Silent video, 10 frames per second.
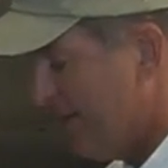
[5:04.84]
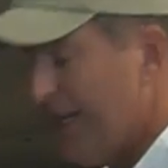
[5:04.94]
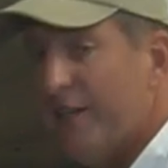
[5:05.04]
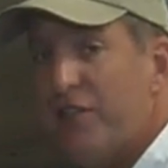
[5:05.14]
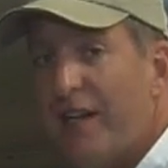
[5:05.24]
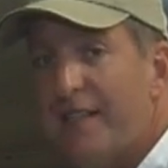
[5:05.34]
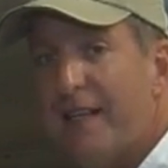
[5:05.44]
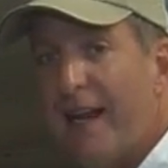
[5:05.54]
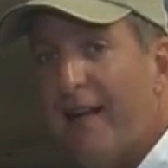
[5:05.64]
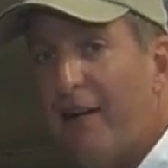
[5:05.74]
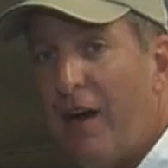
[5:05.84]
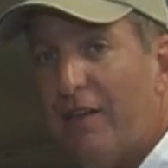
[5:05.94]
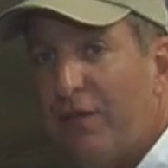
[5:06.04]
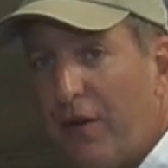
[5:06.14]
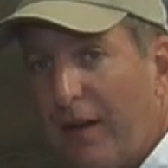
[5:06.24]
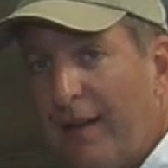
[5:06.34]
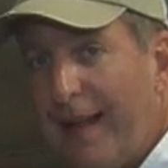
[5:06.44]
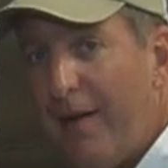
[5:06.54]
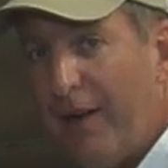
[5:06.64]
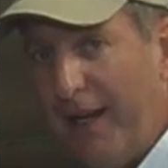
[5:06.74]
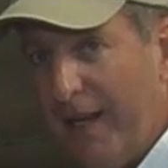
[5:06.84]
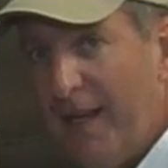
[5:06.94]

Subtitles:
dish, and it's going to cause for a cloudy